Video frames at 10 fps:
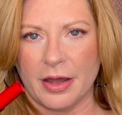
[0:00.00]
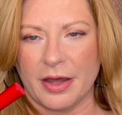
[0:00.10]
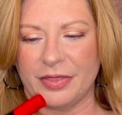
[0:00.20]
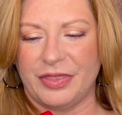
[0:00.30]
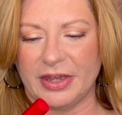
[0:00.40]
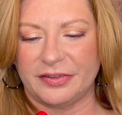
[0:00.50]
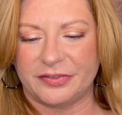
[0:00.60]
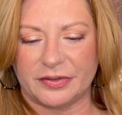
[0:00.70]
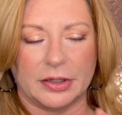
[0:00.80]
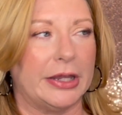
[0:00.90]

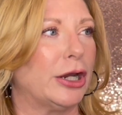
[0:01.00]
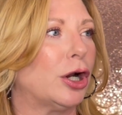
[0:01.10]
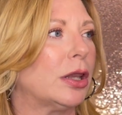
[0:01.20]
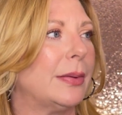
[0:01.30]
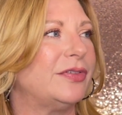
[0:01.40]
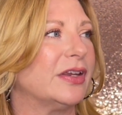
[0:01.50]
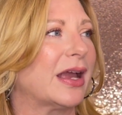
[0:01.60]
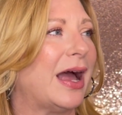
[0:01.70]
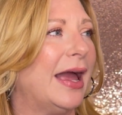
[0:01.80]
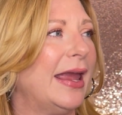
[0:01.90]
This here lipstick,
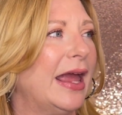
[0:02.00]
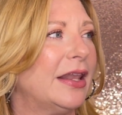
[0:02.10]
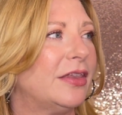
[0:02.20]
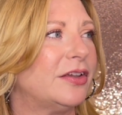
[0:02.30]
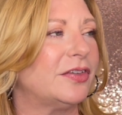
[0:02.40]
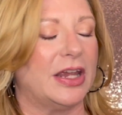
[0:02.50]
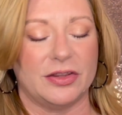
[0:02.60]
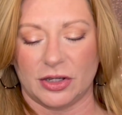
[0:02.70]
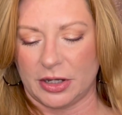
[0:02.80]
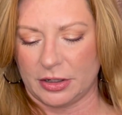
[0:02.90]
I had this
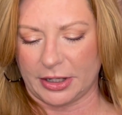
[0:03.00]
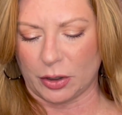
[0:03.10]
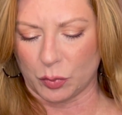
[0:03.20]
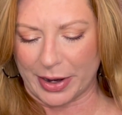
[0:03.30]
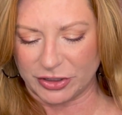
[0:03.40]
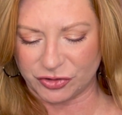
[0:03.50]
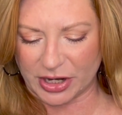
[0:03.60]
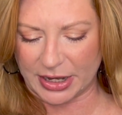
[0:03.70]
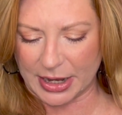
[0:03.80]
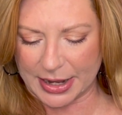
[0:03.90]
in like a red
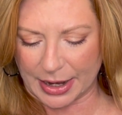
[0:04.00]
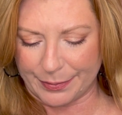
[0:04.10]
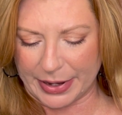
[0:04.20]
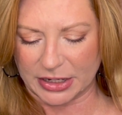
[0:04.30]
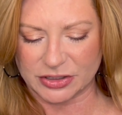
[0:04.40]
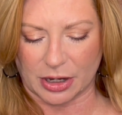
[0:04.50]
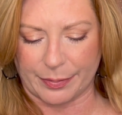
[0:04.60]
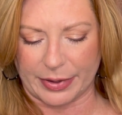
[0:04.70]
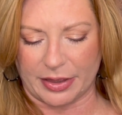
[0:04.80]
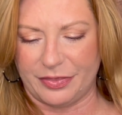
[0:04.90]
shade, and I picked
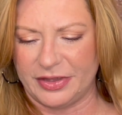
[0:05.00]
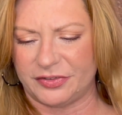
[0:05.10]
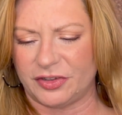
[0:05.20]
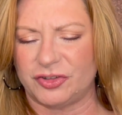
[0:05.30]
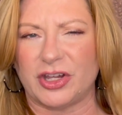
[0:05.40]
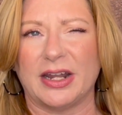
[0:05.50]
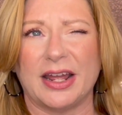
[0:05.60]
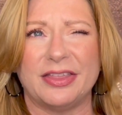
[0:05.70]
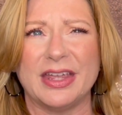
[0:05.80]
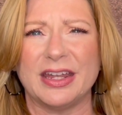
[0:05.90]
up this shade.
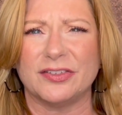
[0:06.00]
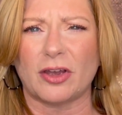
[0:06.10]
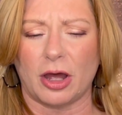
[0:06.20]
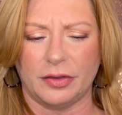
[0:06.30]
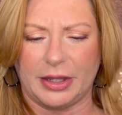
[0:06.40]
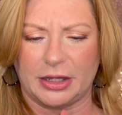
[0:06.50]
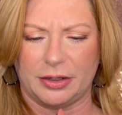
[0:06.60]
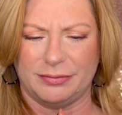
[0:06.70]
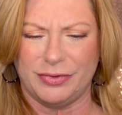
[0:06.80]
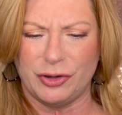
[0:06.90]
I think it's called like
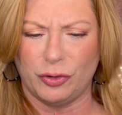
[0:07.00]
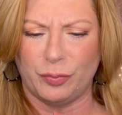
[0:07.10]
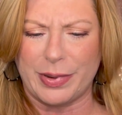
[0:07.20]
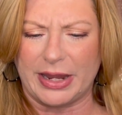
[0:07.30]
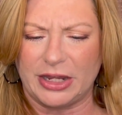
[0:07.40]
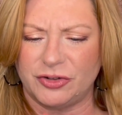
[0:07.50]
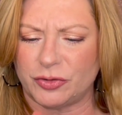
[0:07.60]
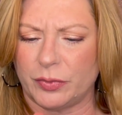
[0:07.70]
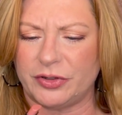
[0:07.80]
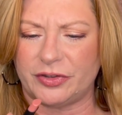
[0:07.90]
nude
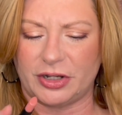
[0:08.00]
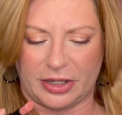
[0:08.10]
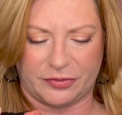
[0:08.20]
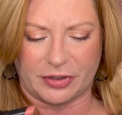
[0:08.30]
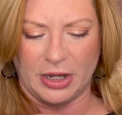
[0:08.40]
beige, which is